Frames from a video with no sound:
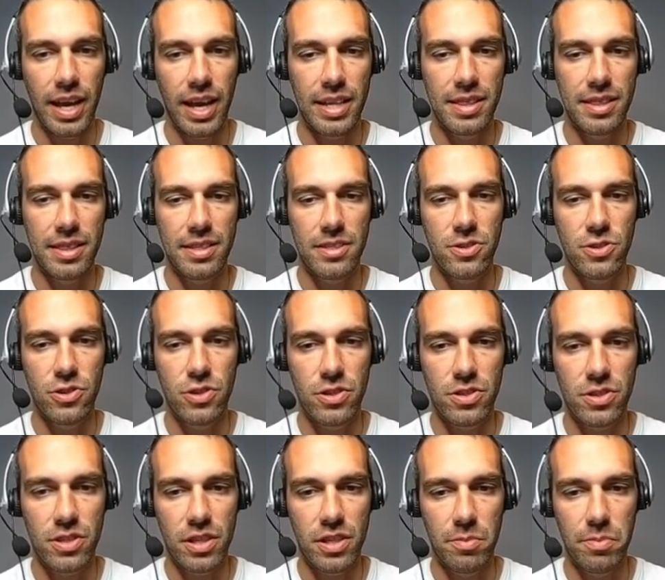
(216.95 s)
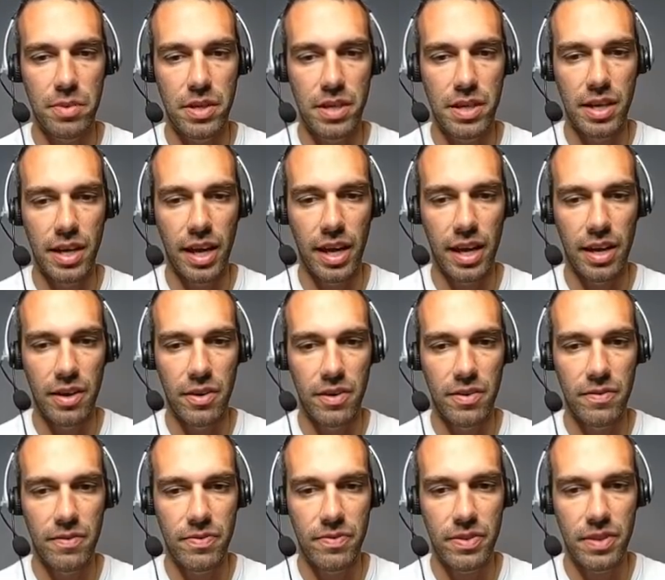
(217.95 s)
And this is just going to be
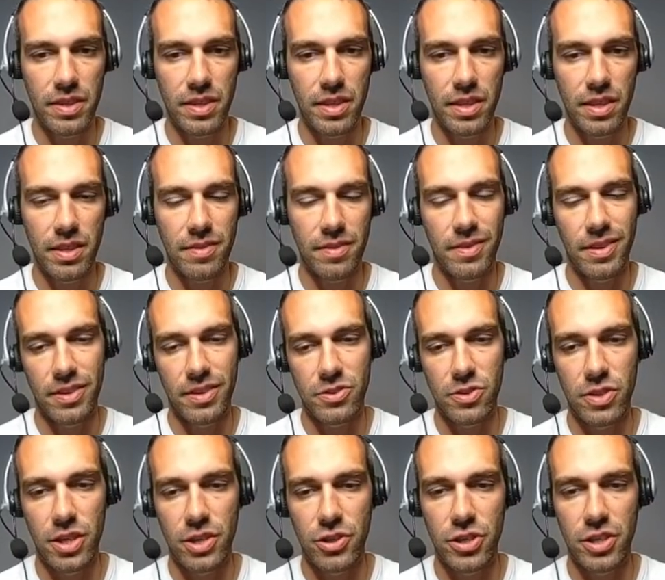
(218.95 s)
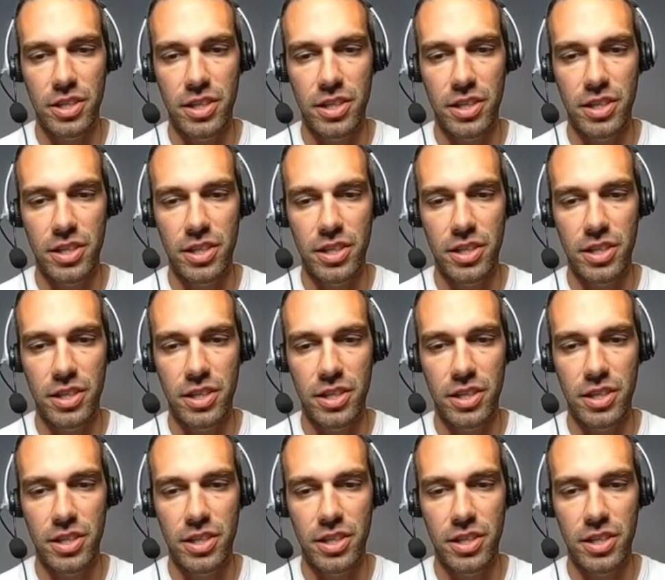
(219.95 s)
so